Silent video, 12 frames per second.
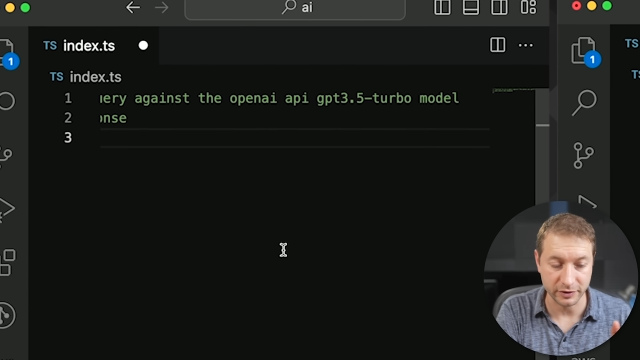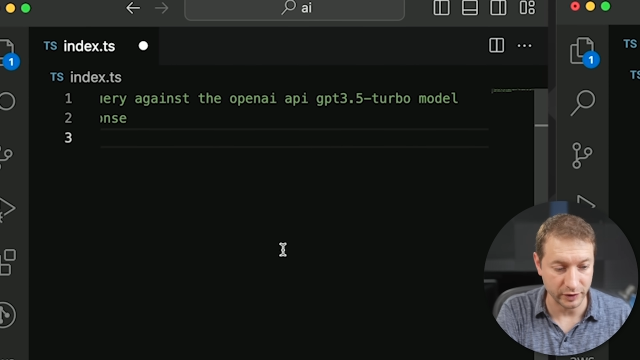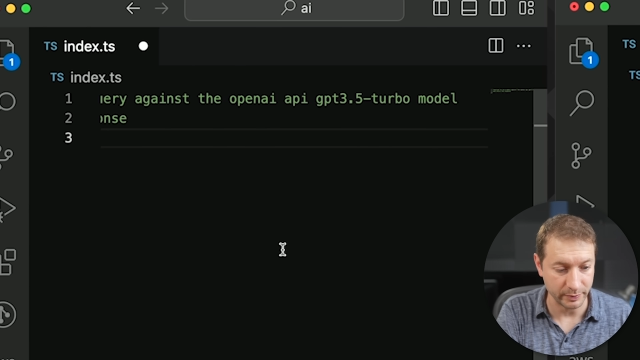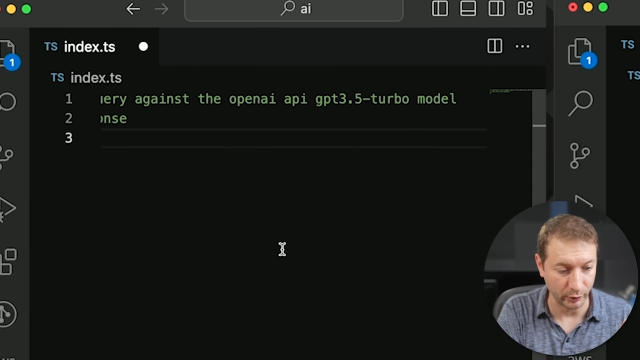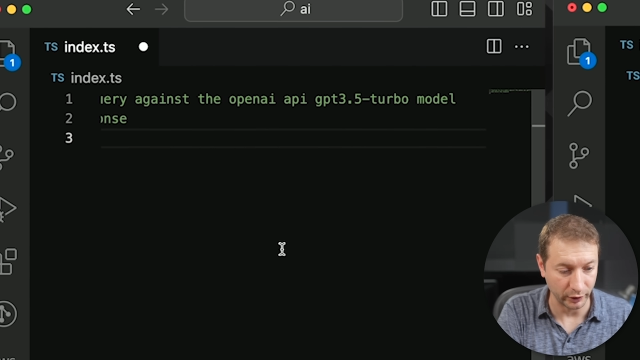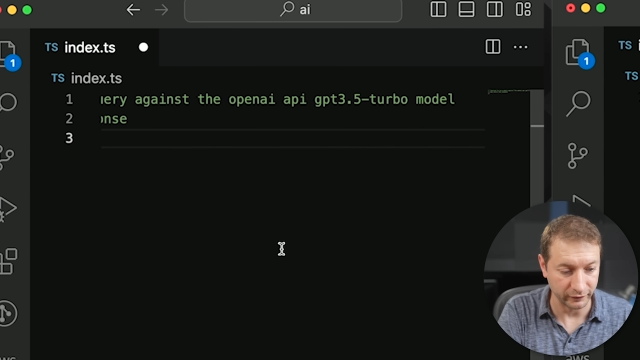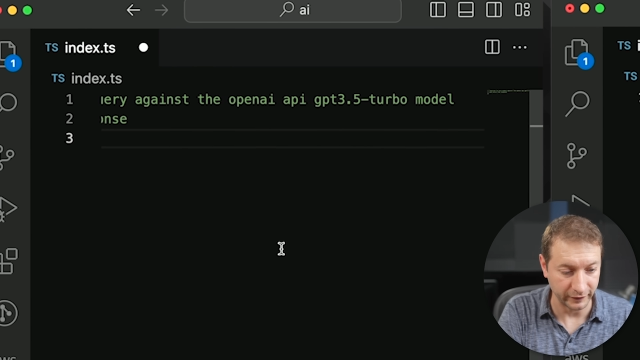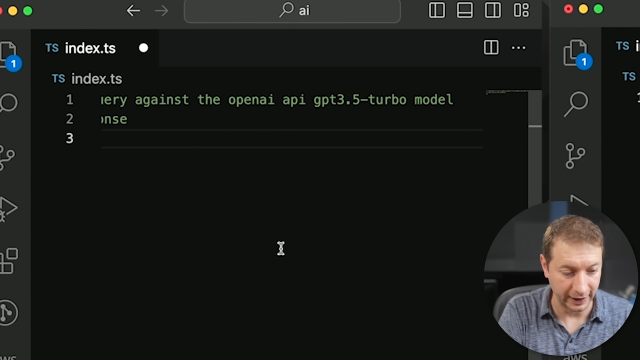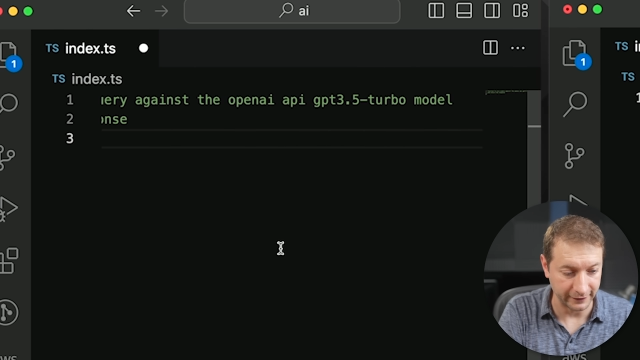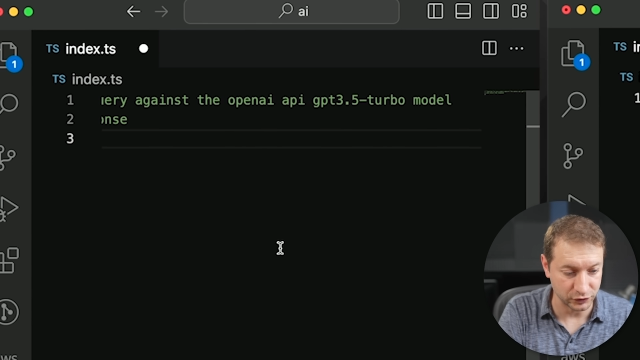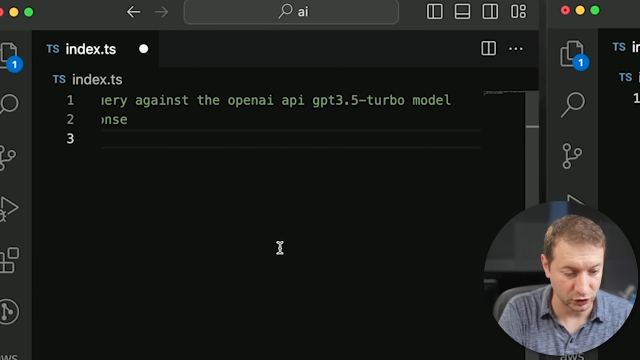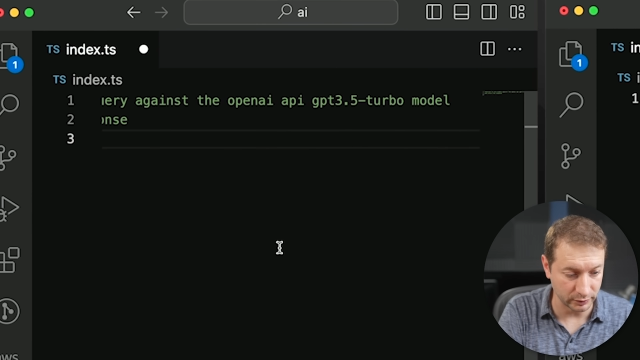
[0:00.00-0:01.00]

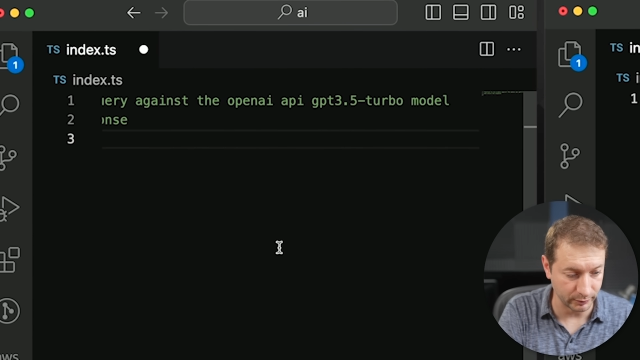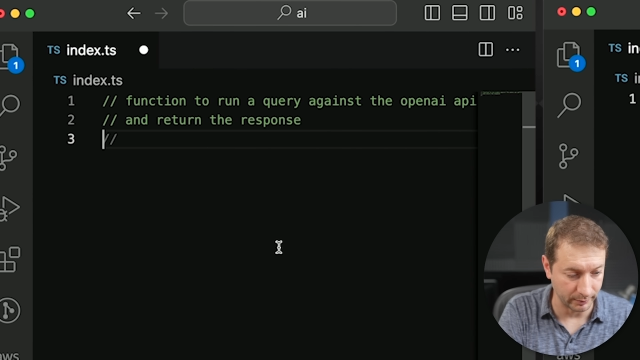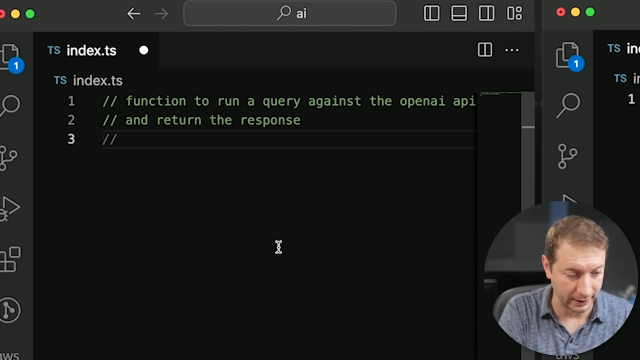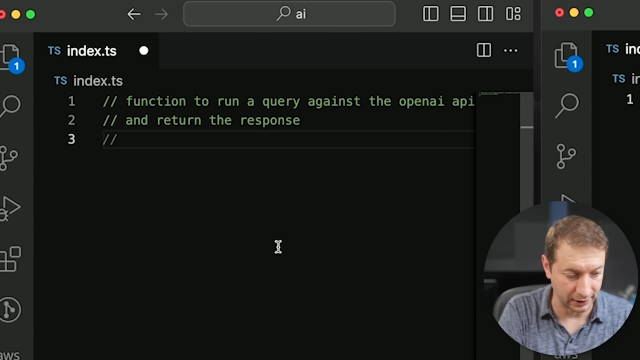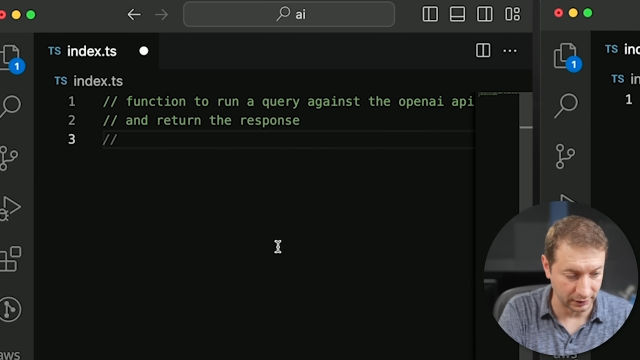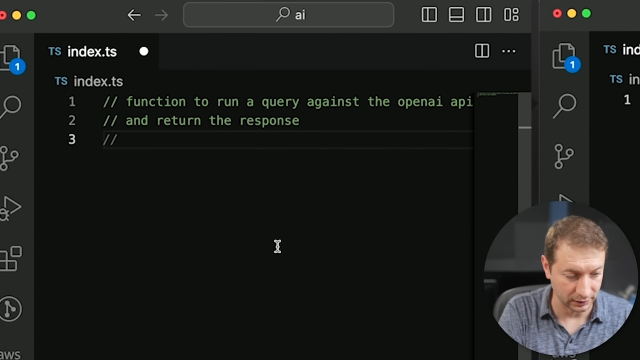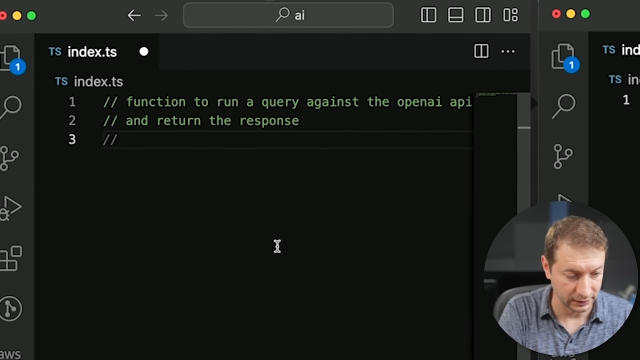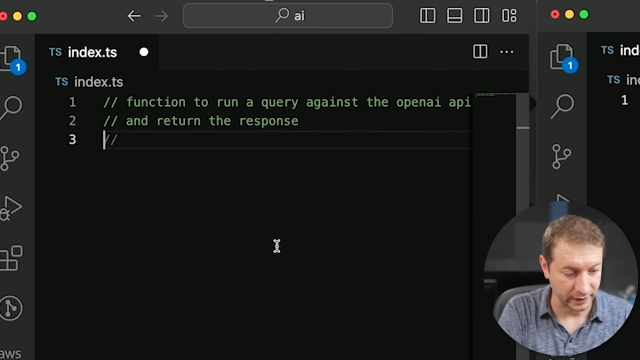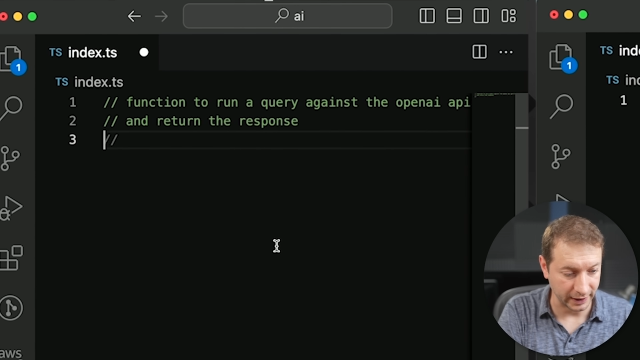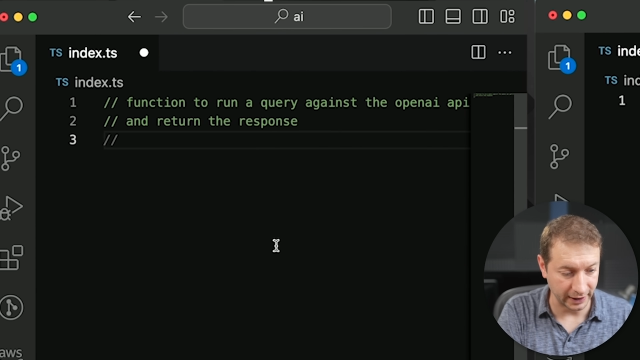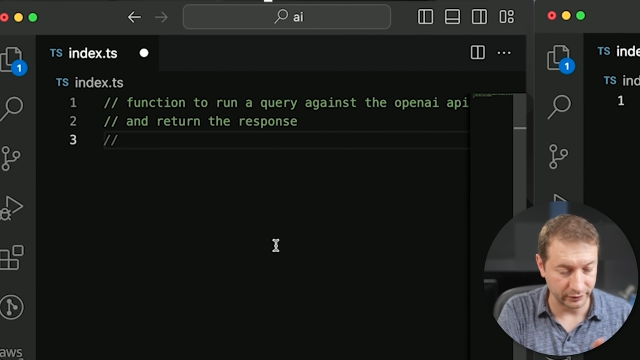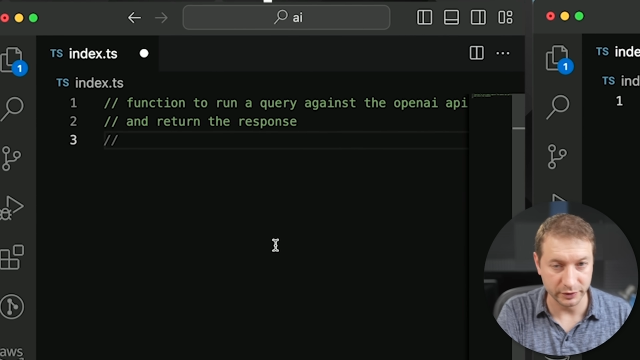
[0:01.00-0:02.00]
3.5 Turbo model
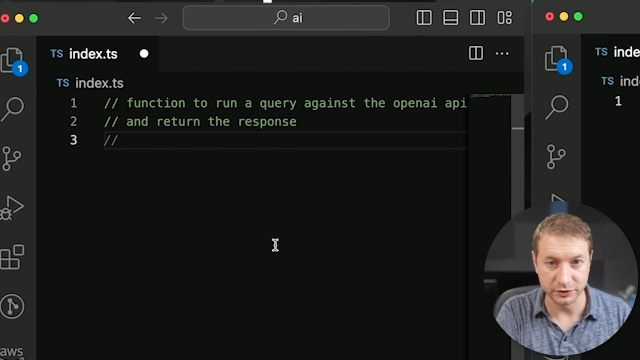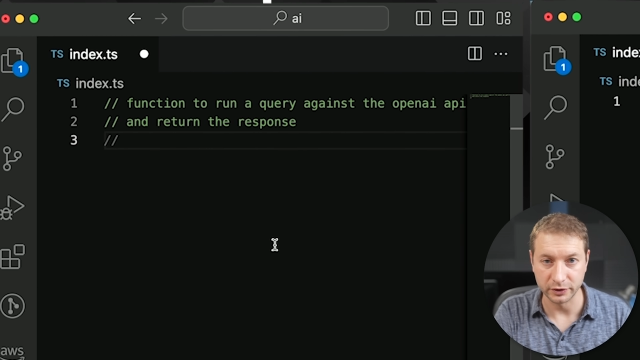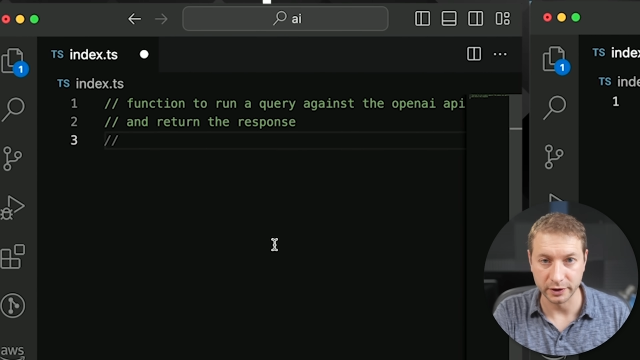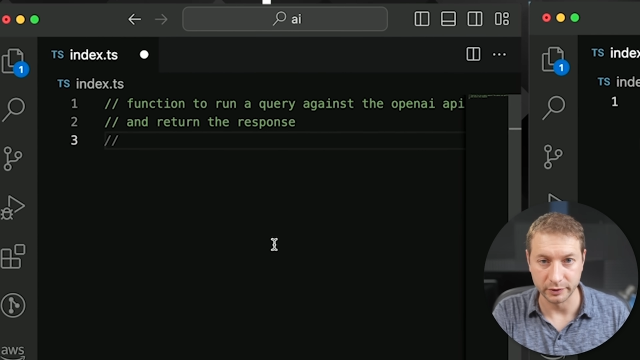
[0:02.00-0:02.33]
and return a